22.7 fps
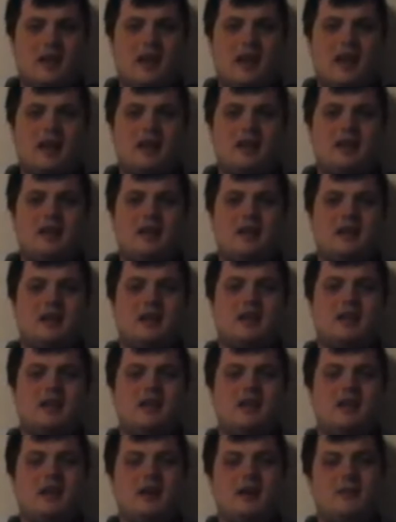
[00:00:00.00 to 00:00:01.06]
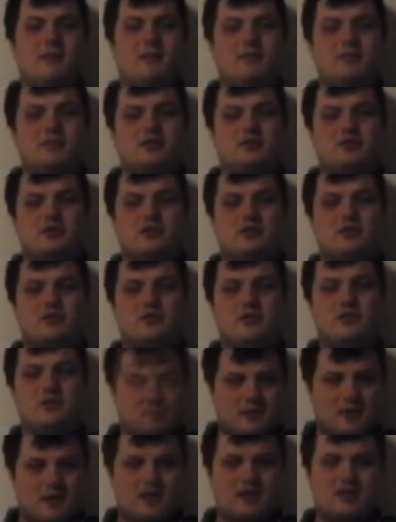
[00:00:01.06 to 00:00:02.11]
Later in the episode,
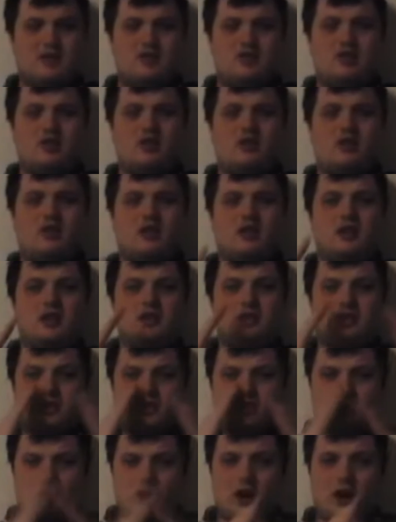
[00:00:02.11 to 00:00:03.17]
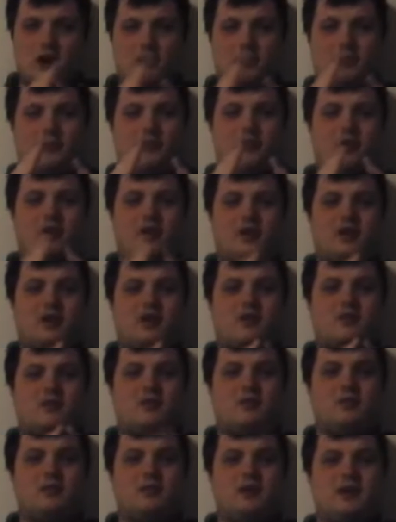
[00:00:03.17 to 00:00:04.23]
they suddenly stop working
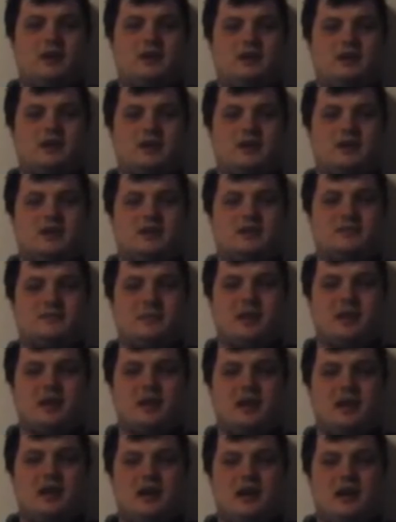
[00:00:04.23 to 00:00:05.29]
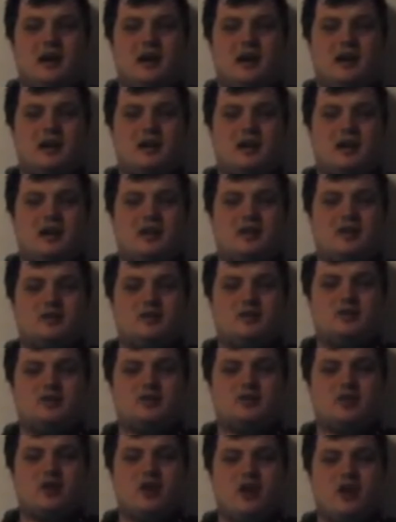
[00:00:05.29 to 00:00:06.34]
for Magical Dispel and try to
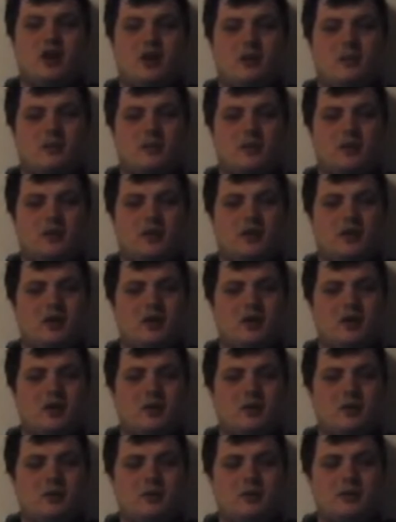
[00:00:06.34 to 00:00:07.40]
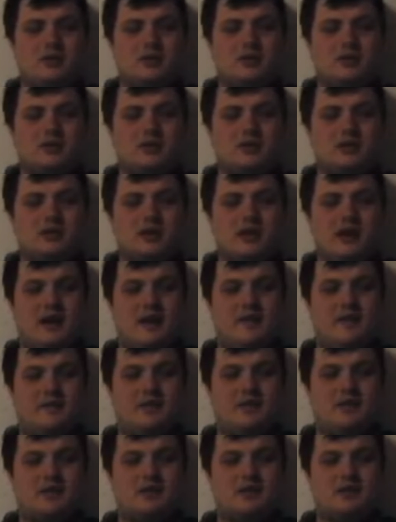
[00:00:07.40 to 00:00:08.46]
stop her once he is
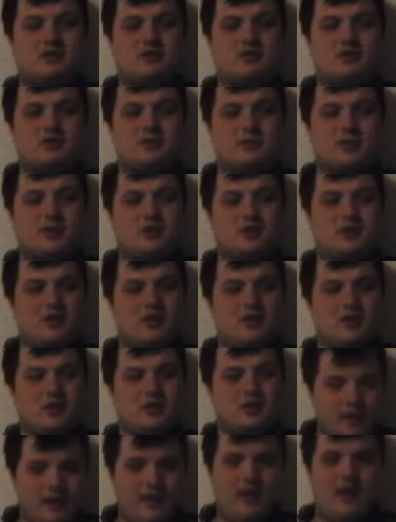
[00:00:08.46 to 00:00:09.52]
after Scrooge McDuck.